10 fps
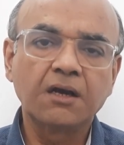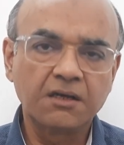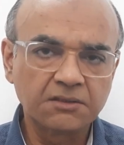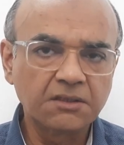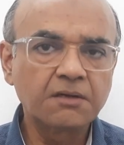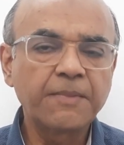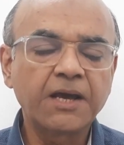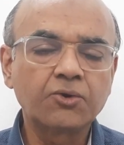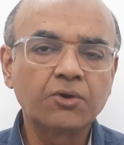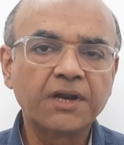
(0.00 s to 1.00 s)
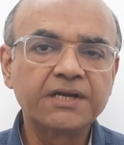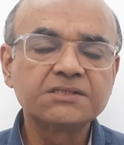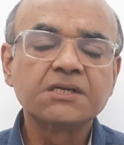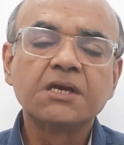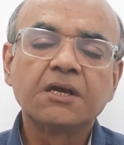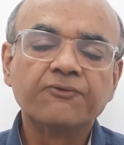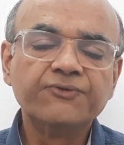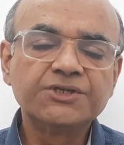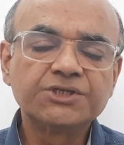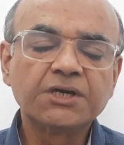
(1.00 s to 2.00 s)
other macrolides
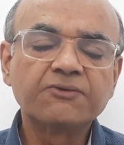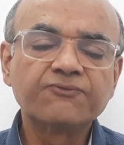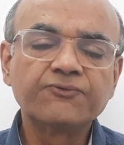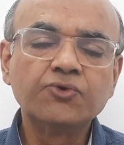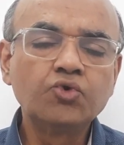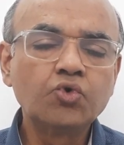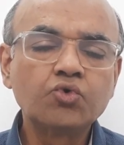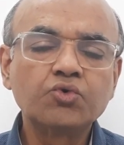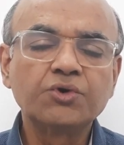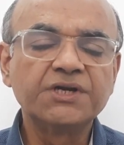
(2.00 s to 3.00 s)
which have no